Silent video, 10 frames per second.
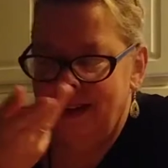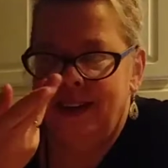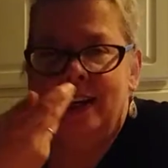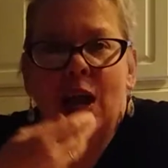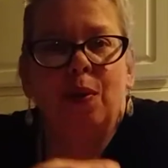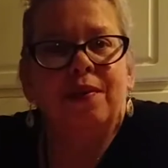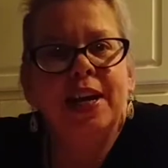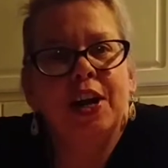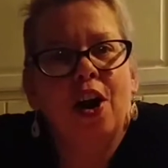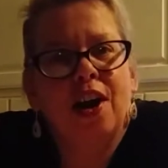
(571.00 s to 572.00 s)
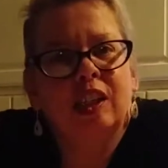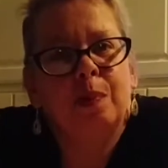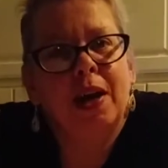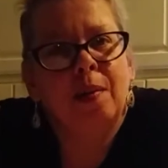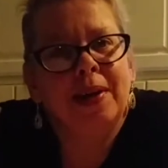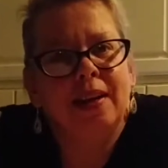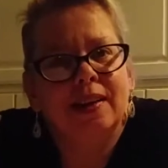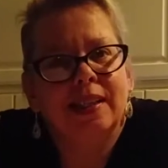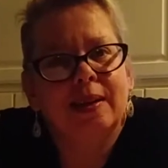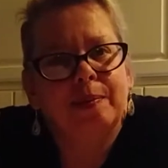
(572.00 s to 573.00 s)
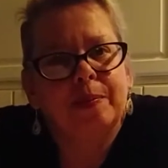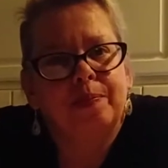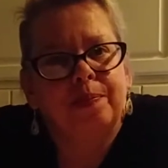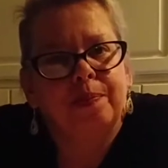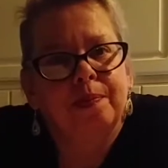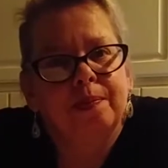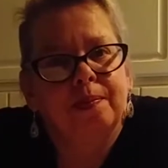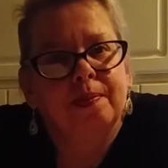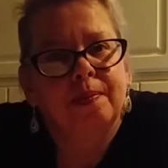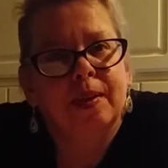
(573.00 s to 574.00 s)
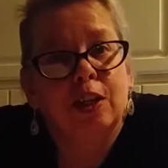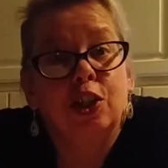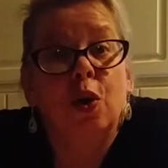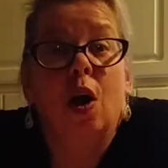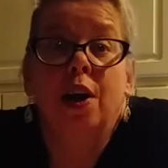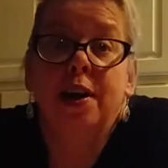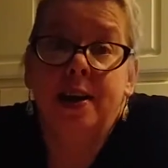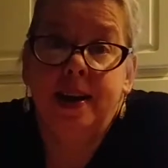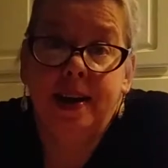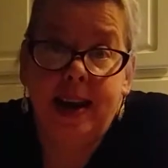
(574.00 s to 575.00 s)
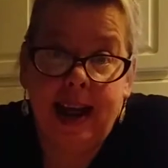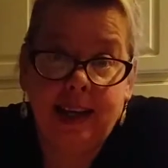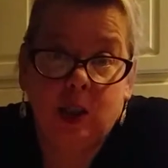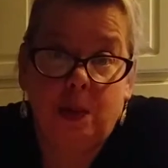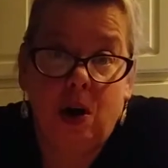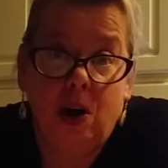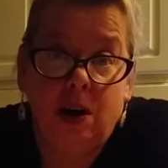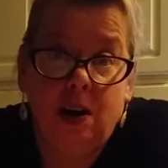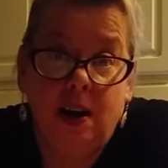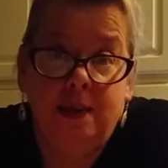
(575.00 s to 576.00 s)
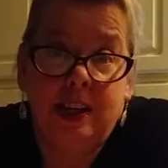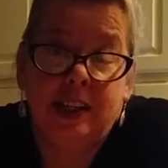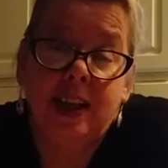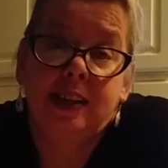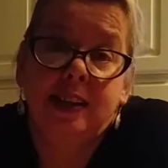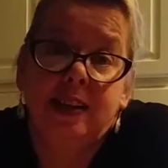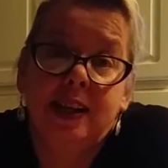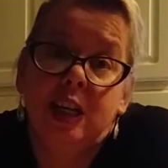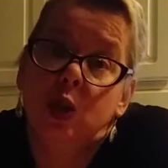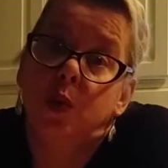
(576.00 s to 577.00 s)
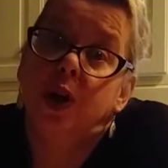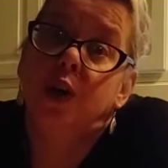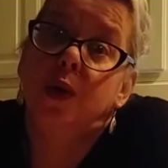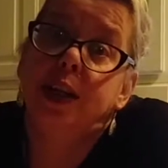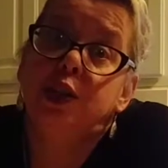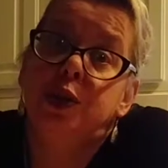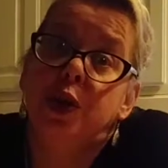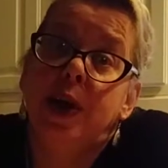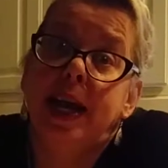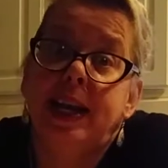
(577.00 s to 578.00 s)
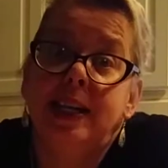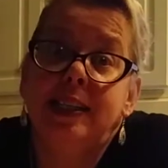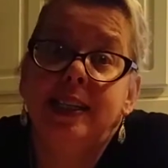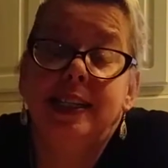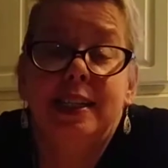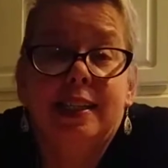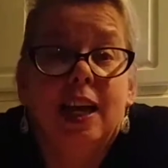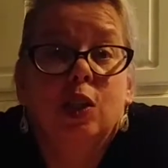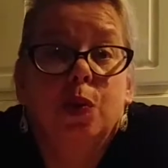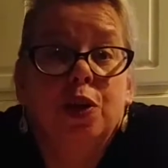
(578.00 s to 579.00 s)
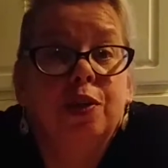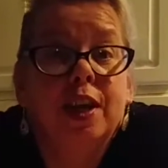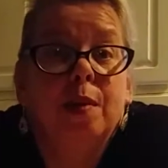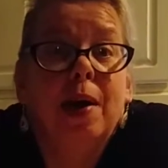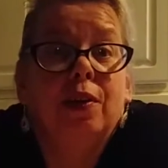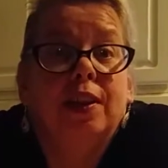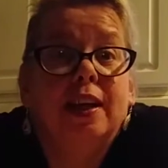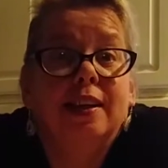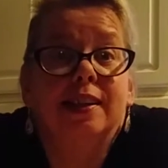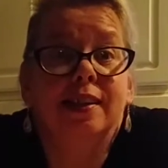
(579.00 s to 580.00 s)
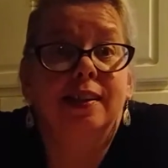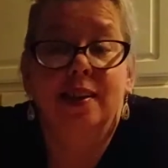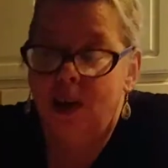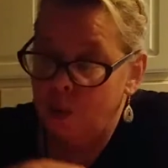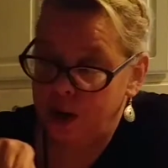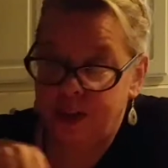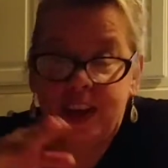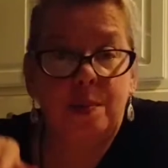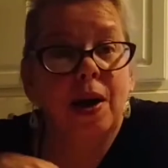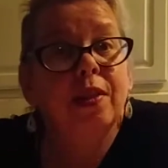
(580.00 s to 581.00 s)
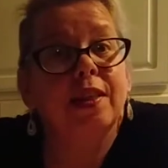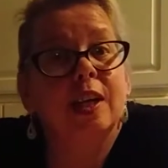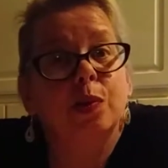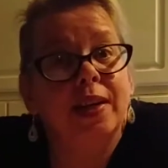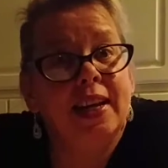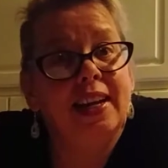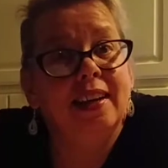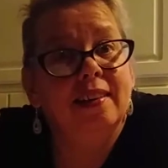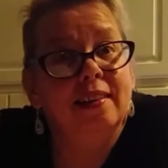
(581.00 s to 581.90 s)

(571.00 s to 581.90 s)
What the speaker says: And now we've done our experiments. So our next part of this lesson is we're going to go ahead and sit and discuss what you think about things. What you think about the things we did.